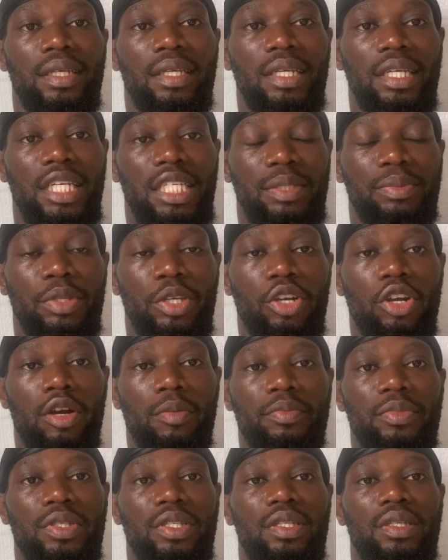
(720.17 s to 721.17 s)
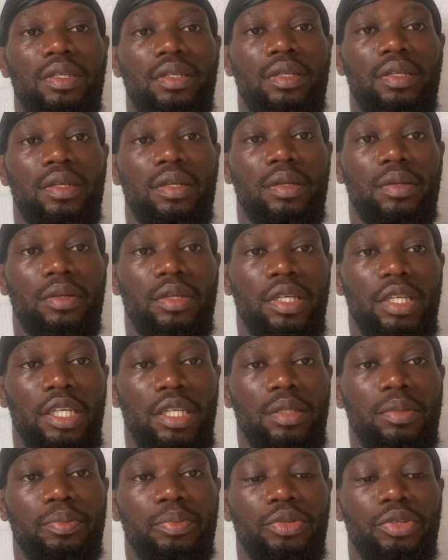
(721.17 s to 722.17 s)
it becomes
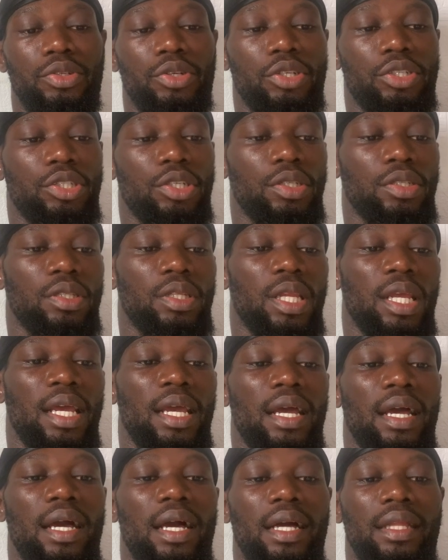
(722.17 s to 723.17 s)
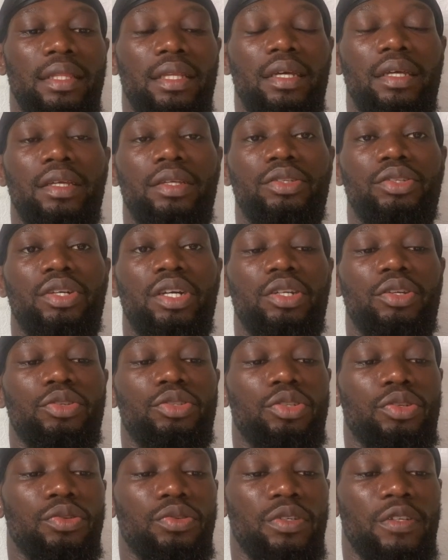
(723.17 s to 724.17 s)
in production. And then you can
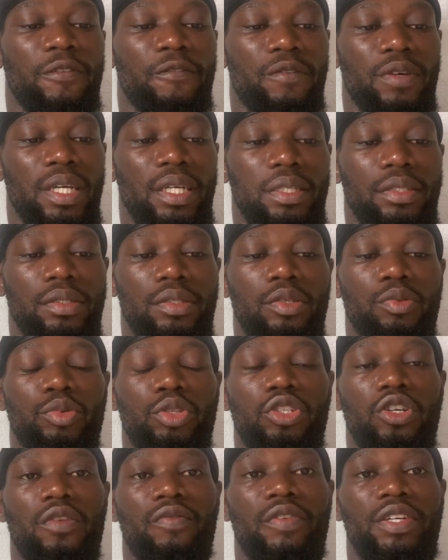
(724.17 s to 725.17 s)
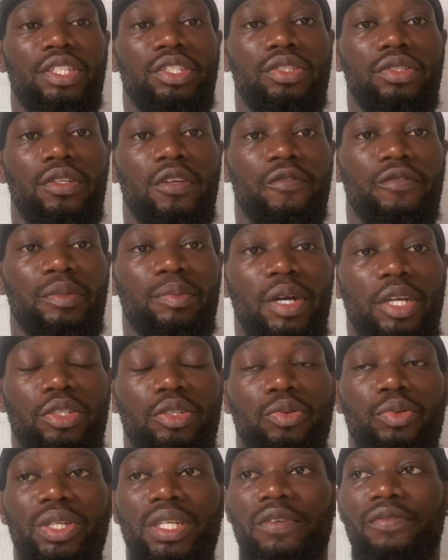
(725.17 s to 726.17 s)
also refine with conversational feedback. So
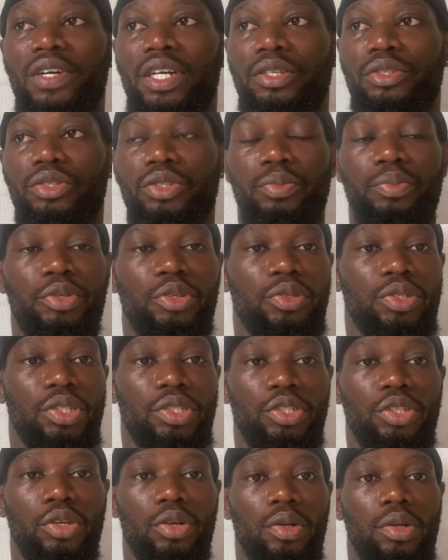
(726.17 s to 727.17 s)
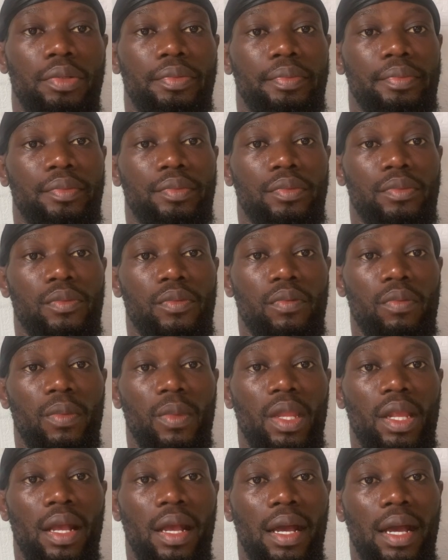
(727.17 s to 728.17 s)
whenever you're building your
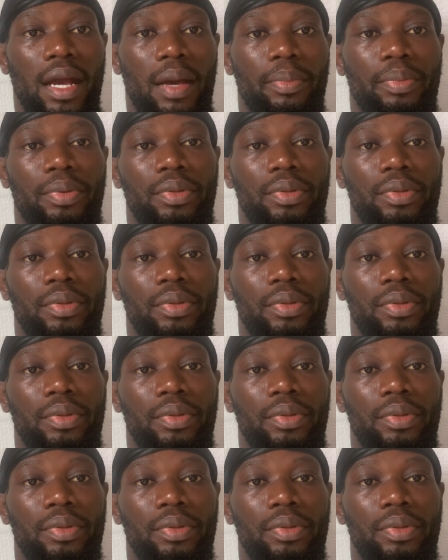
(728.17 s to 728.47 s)
app,